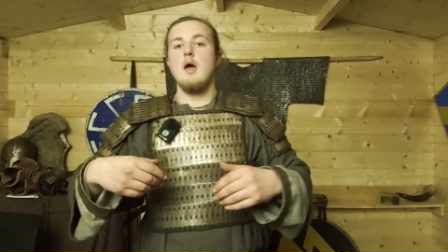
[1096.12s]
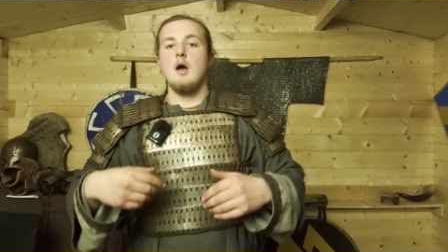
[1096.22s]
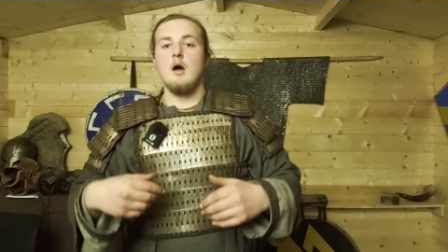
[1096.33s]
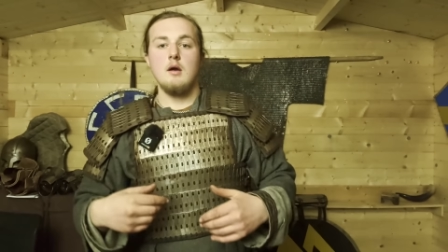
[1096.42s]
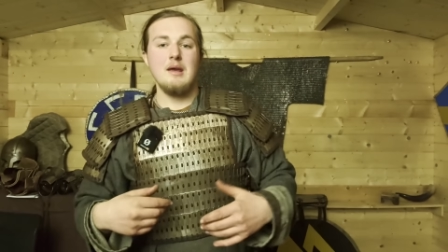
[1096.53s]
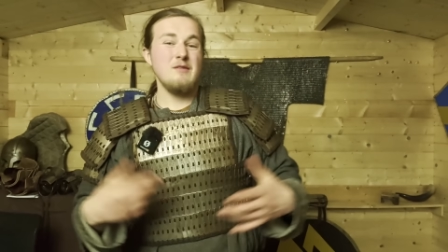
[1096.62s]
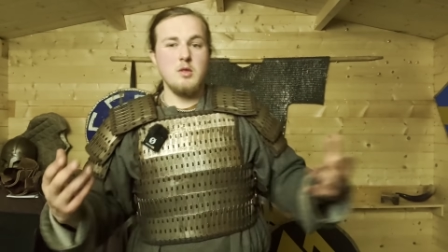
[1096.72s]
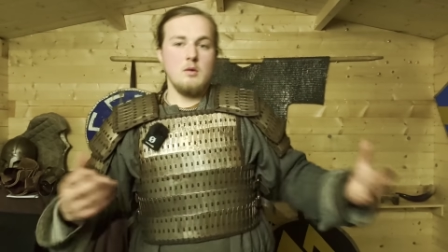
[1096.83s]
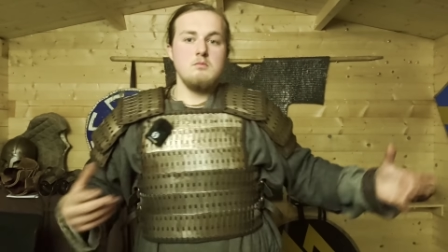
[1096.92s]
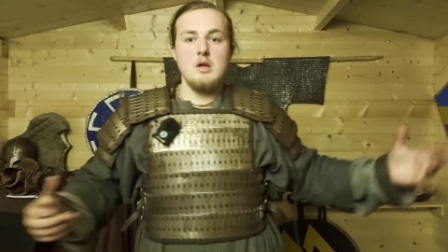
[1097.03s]
Even
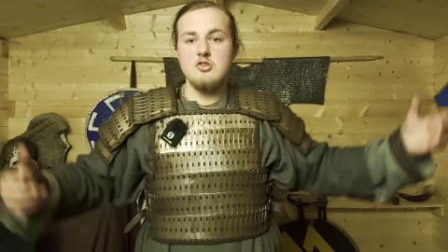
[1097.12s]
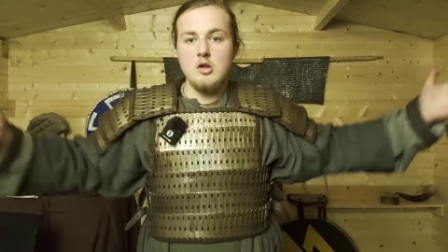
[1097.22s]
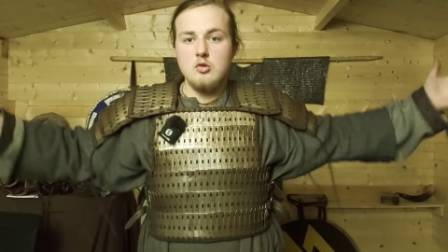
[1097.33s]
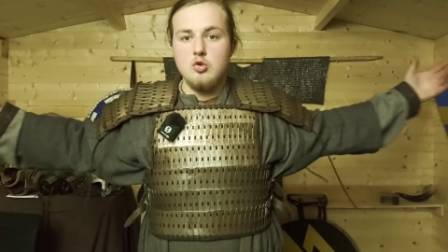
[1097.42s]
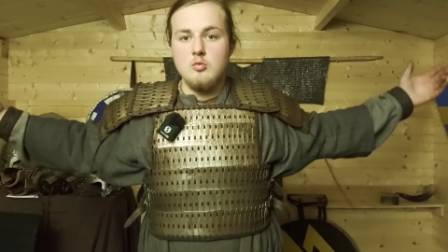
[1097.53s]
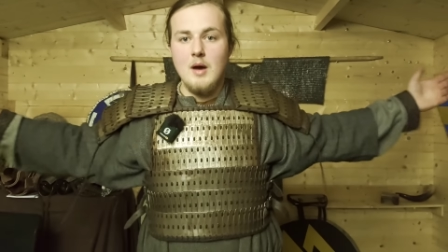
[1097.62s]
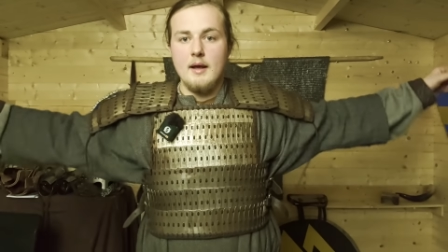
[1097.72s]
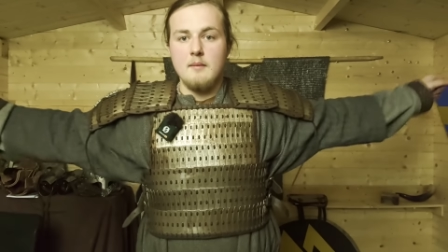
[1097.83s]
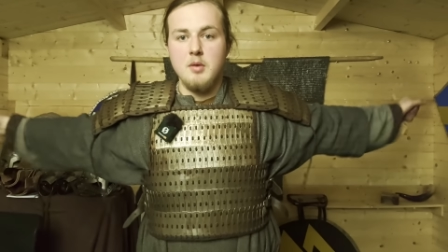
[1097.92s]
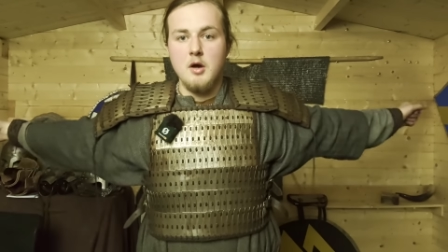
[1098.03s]
though it's not too bad,
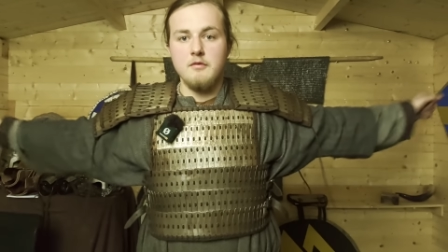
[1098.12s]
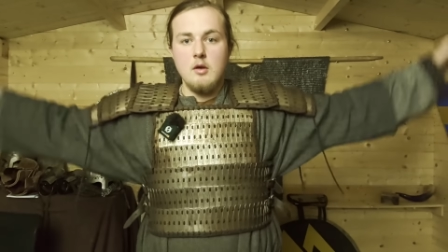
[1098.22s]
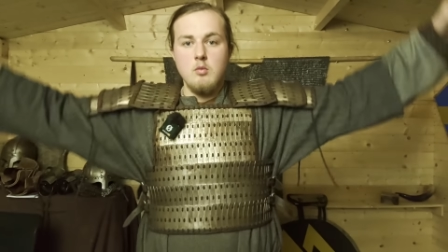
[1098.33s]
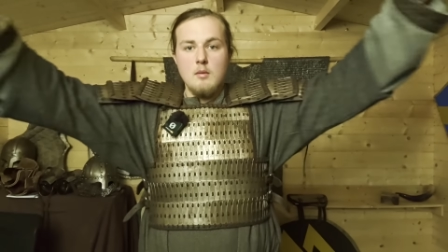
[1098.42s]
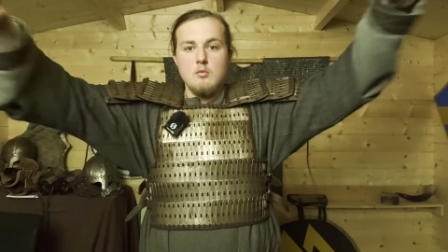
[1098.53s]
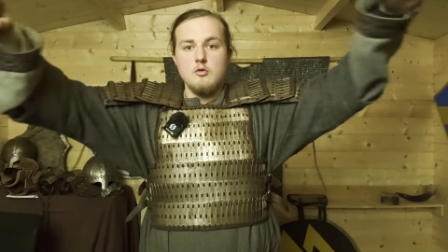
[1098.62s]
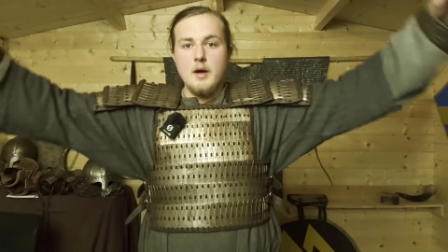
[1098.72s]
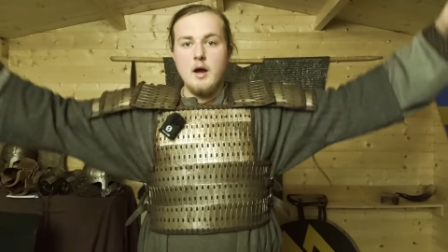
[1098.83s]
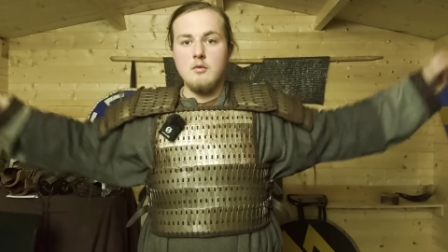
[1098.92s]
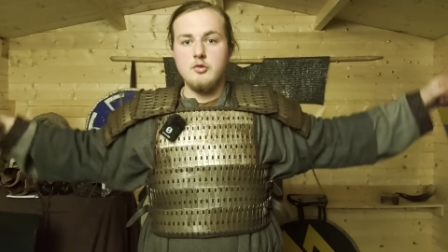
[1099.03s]
I can perfectly well move
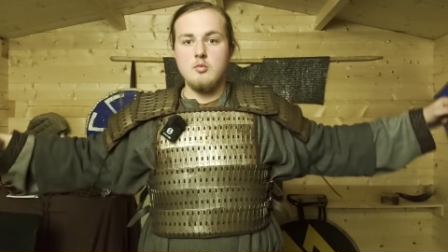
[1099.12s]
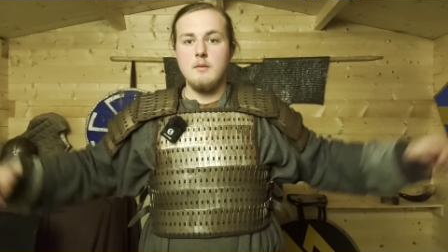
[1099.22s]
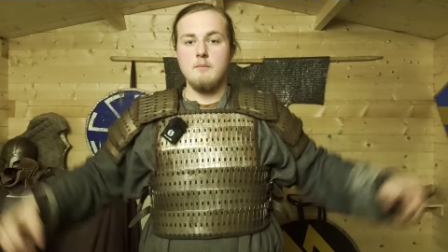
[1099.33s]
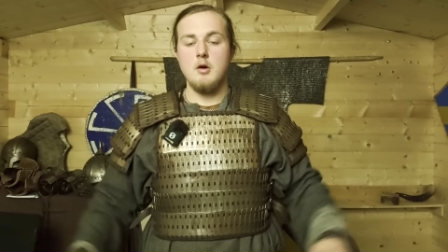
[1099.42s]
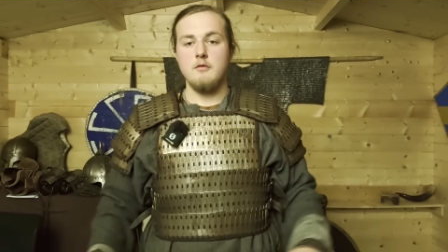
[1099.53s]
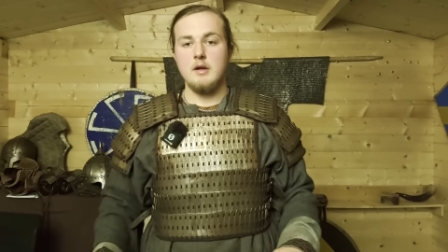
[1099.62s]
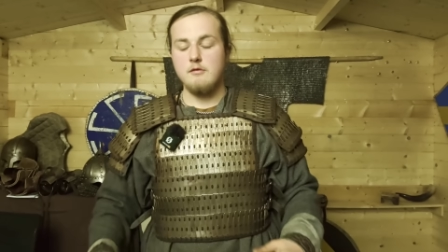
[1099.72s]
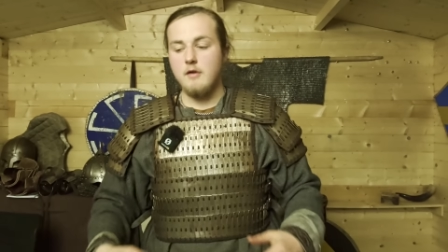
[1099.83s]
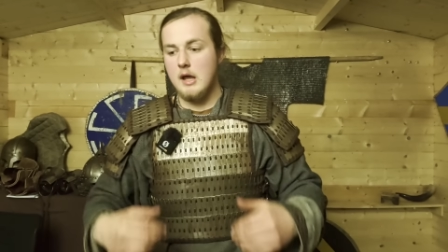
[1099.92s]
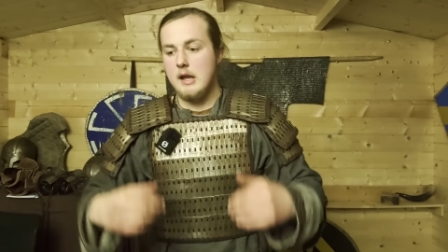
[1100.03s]
my arms around perfectly
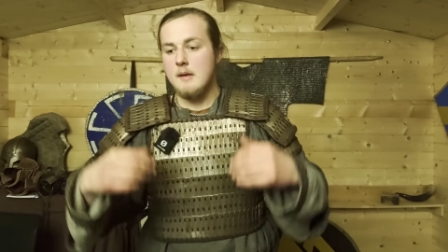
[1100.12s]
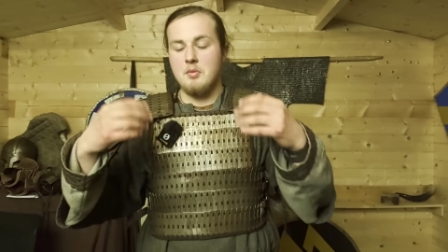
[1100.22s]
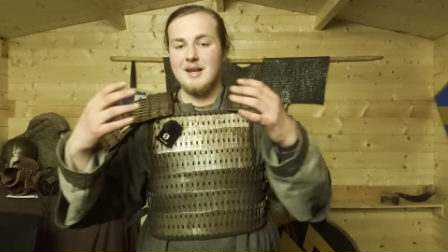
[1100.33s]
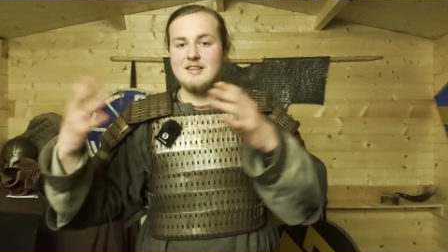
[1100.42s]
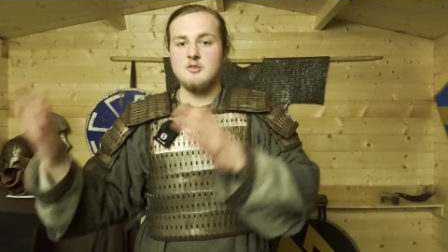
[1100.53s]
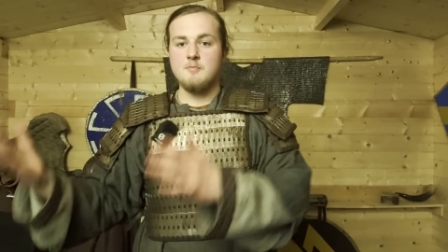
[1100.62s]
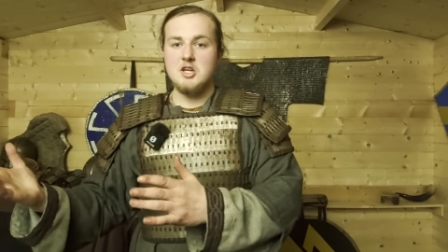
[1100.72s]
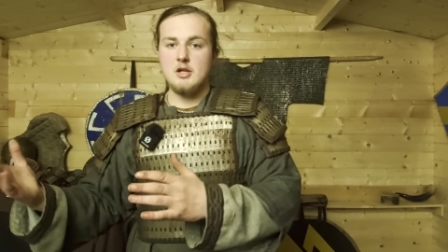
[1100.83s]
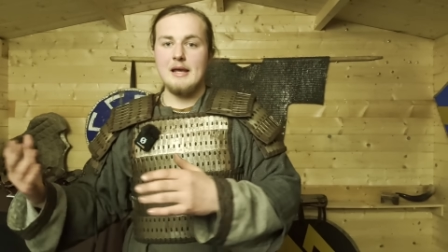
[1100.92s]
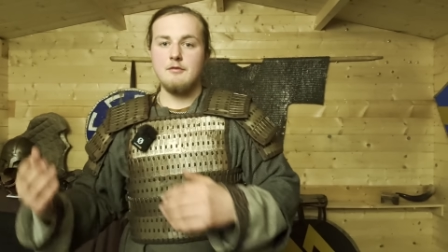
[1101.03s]
fine. But
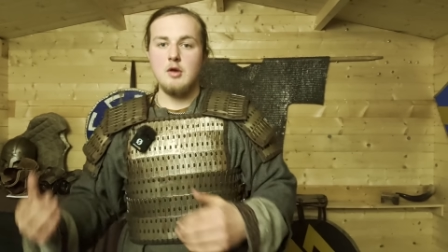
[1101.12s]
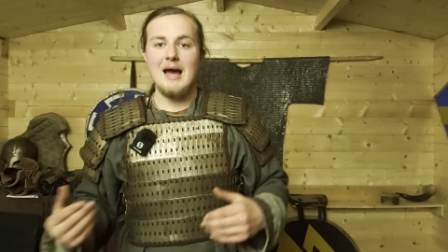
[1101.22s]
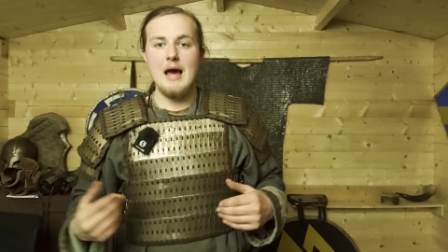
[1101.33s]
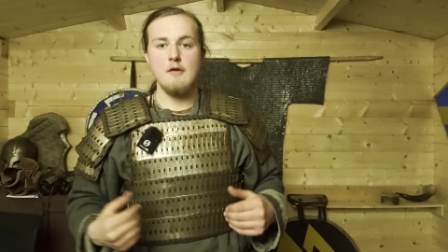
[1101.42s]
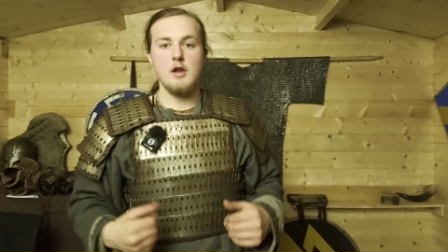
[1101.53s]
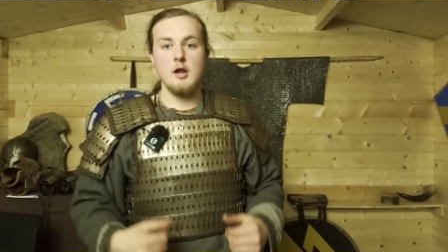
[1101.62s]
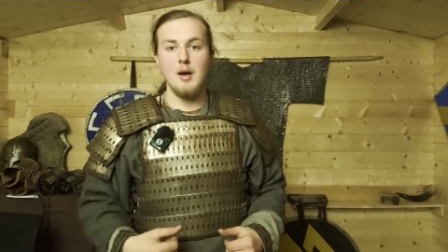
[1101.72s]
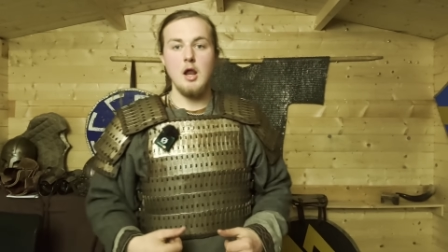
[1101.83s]
especially if you have a lamellar